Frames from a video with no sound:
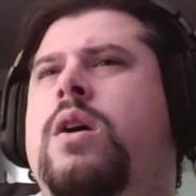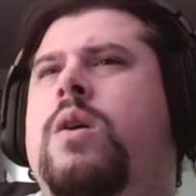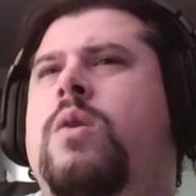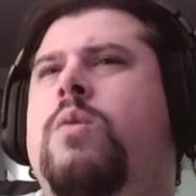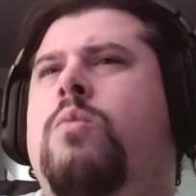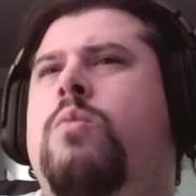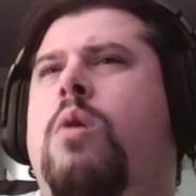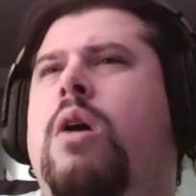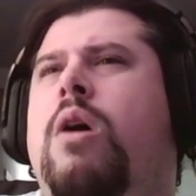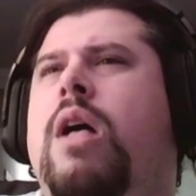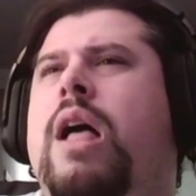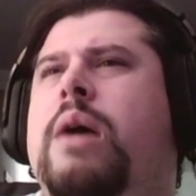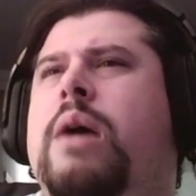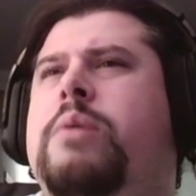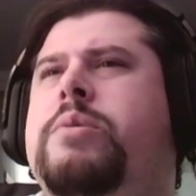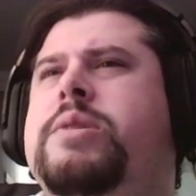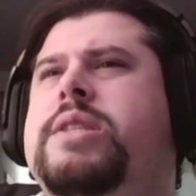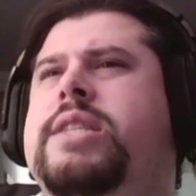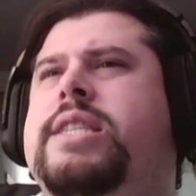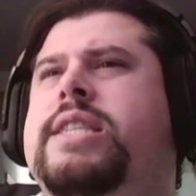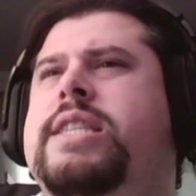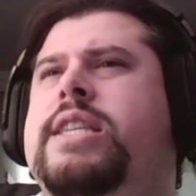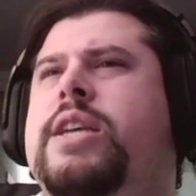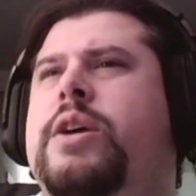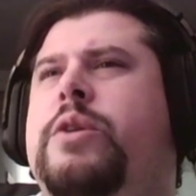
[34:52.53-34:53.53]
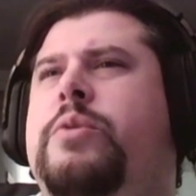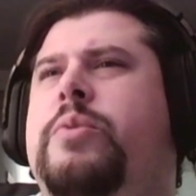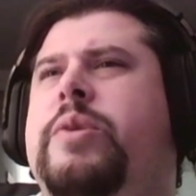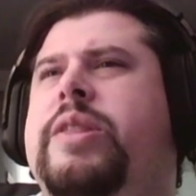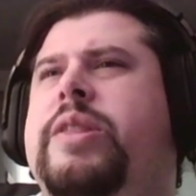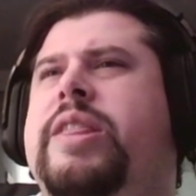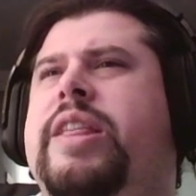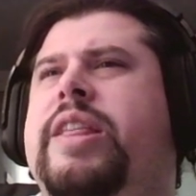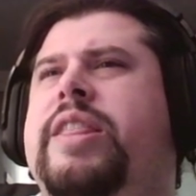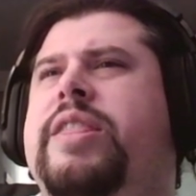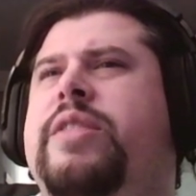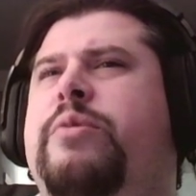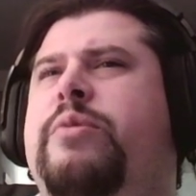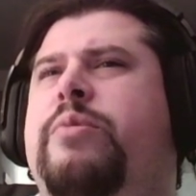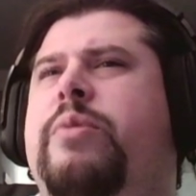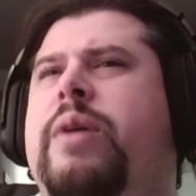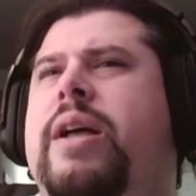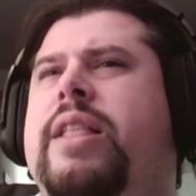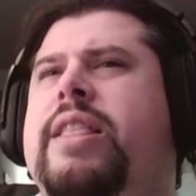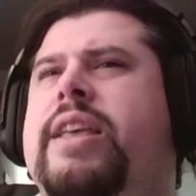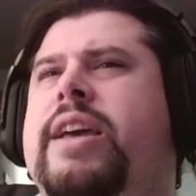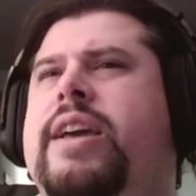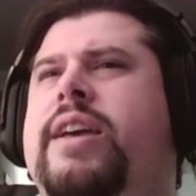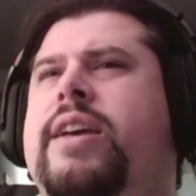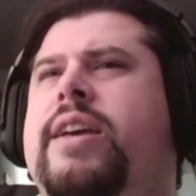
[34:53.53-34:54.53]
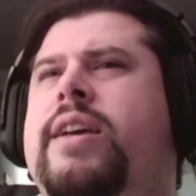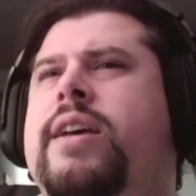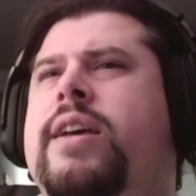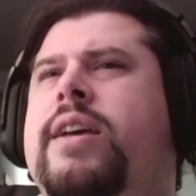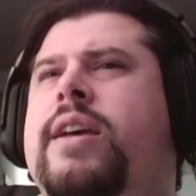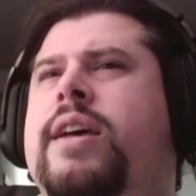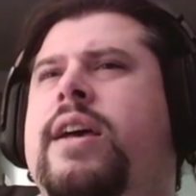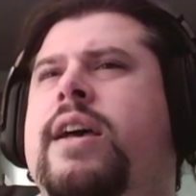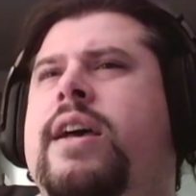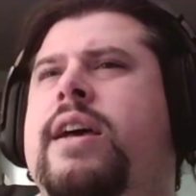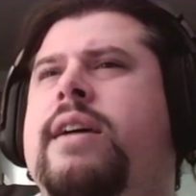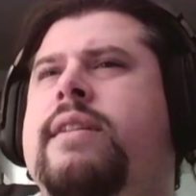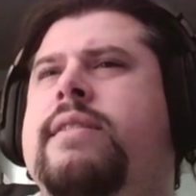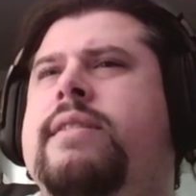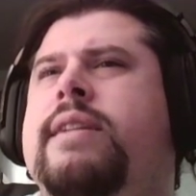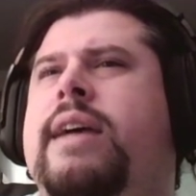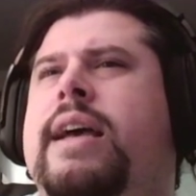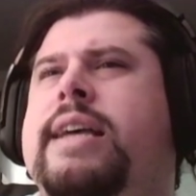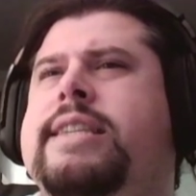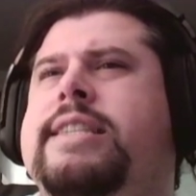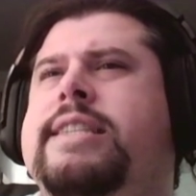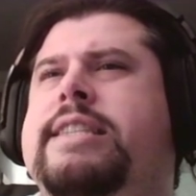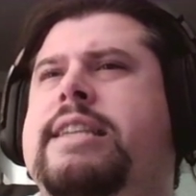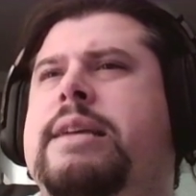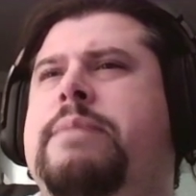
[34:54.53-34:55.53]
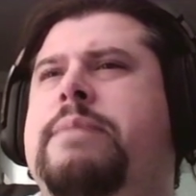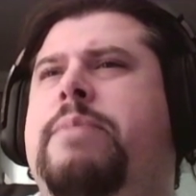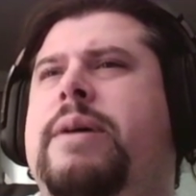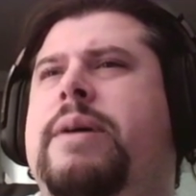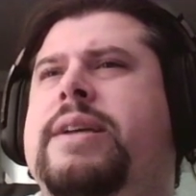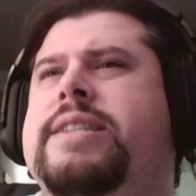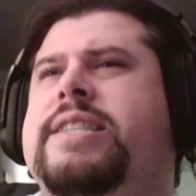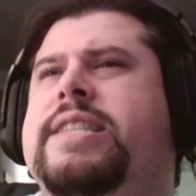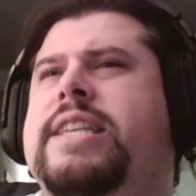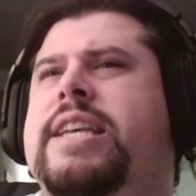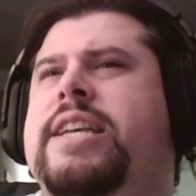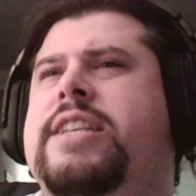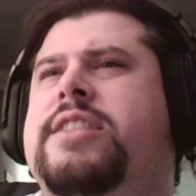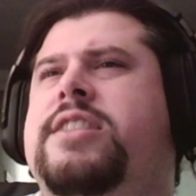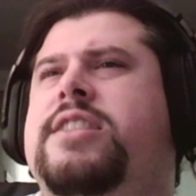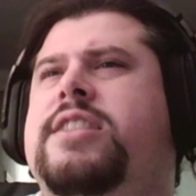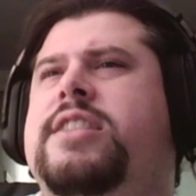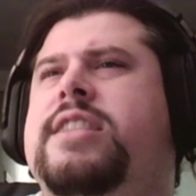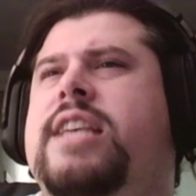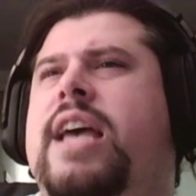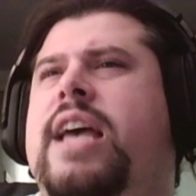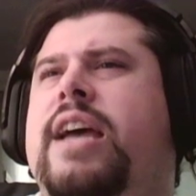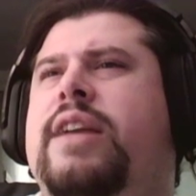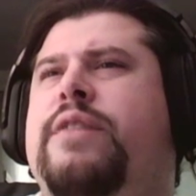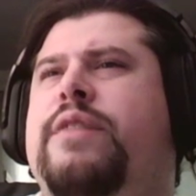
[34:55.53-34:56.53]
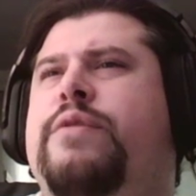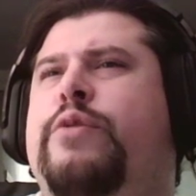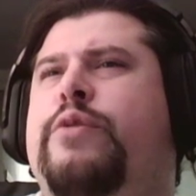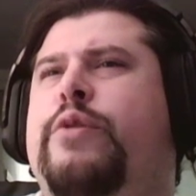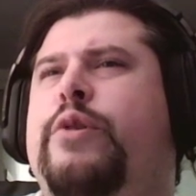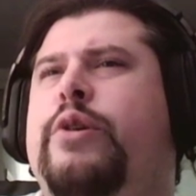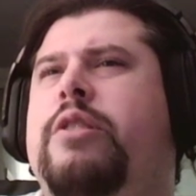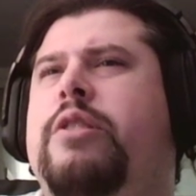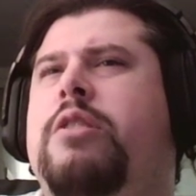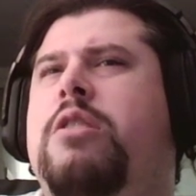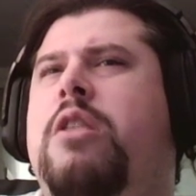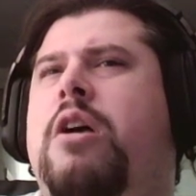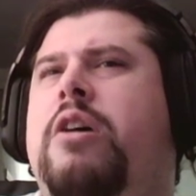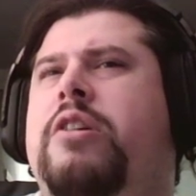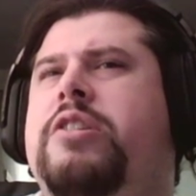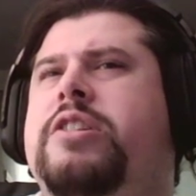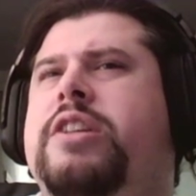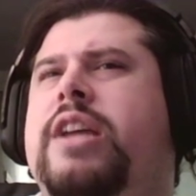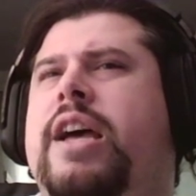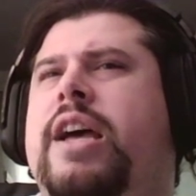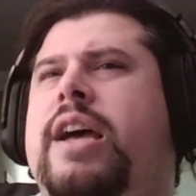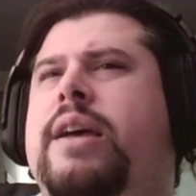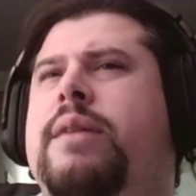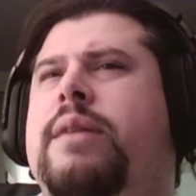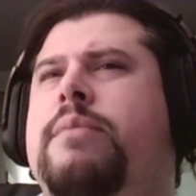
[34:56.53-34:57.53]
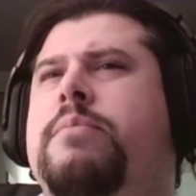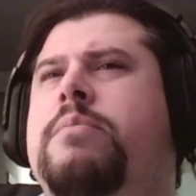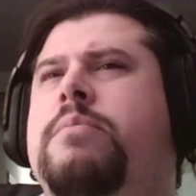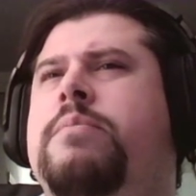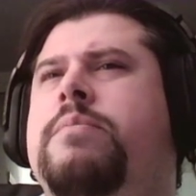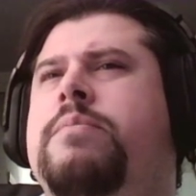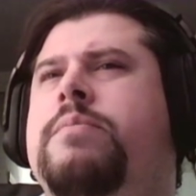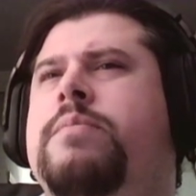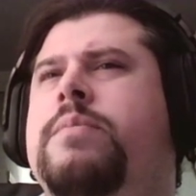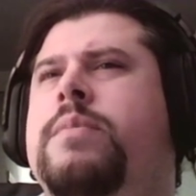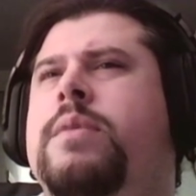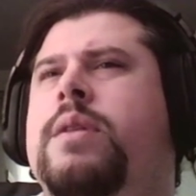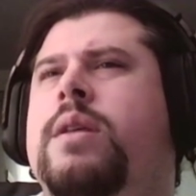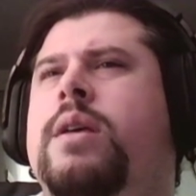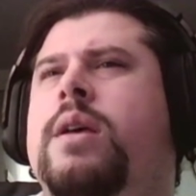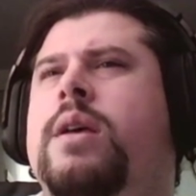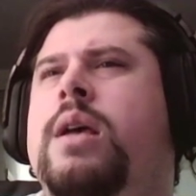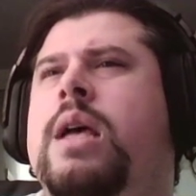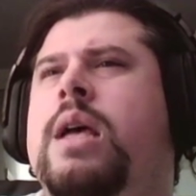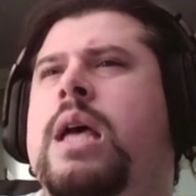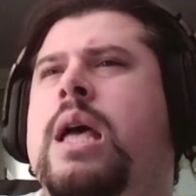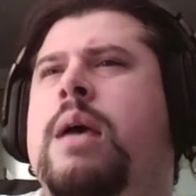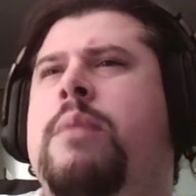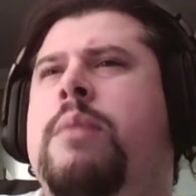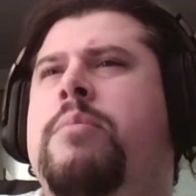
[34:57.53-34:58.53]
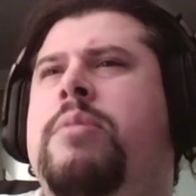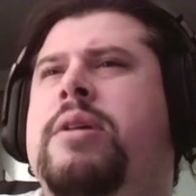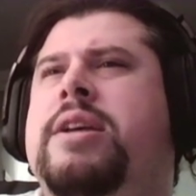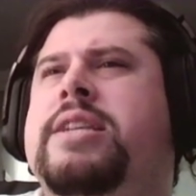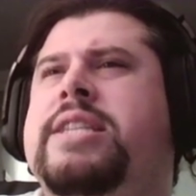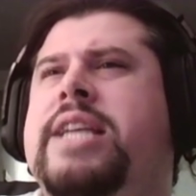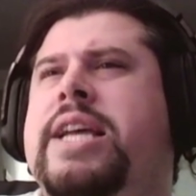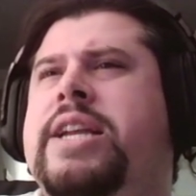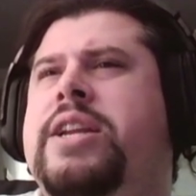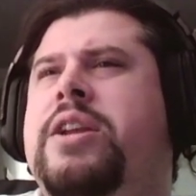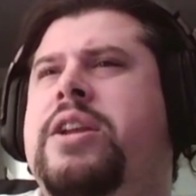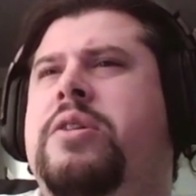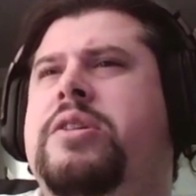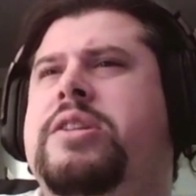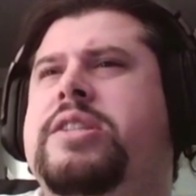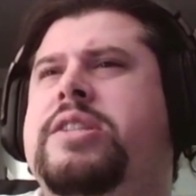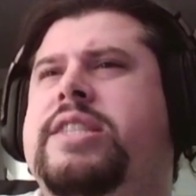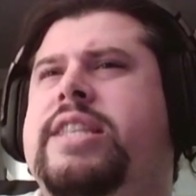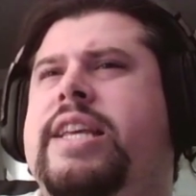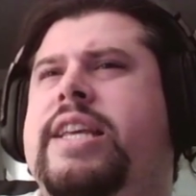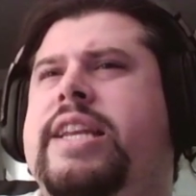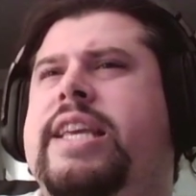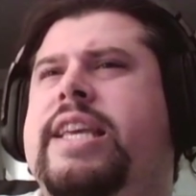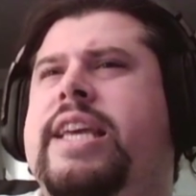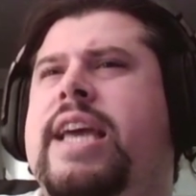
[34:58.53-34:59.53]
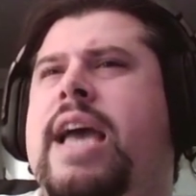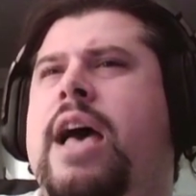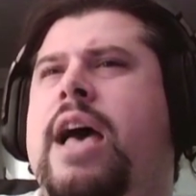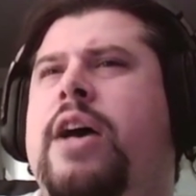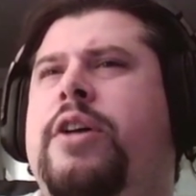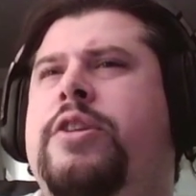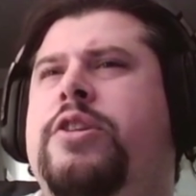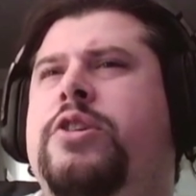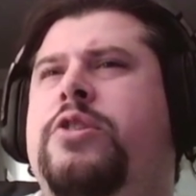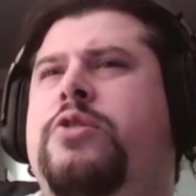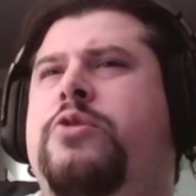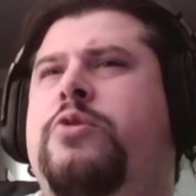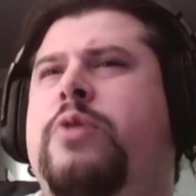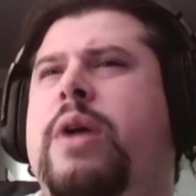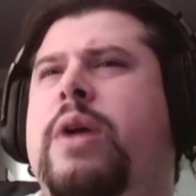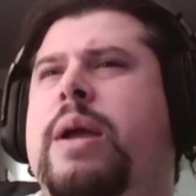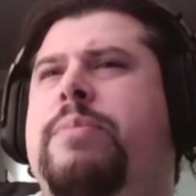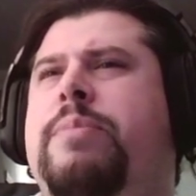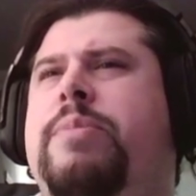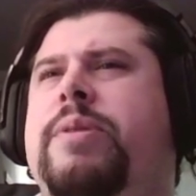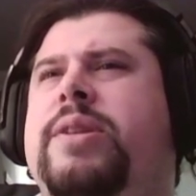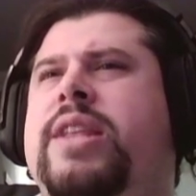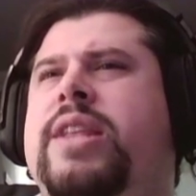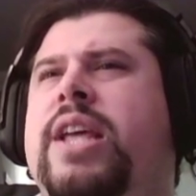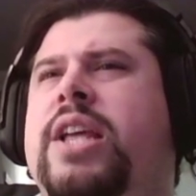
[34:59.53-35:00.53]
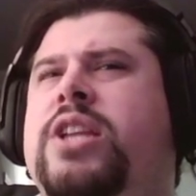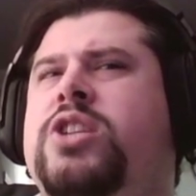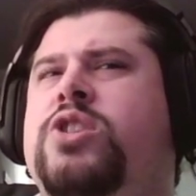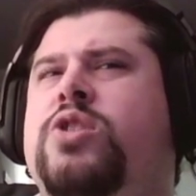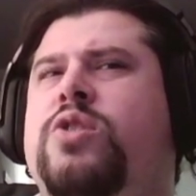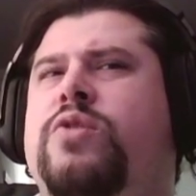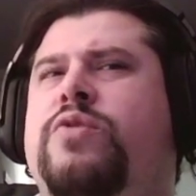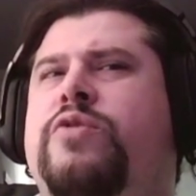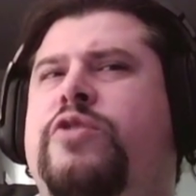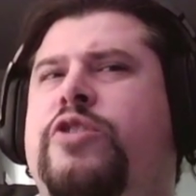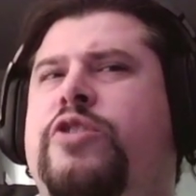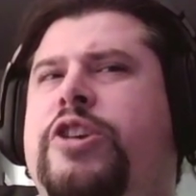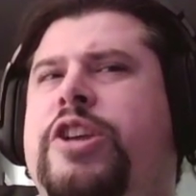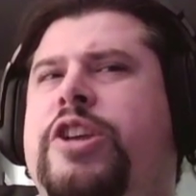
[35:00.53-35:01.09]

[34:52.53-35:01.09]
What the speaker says: While I was sealed within the relic, I stayed by Xian's side for a long time, because I noticed that he held a great potential for a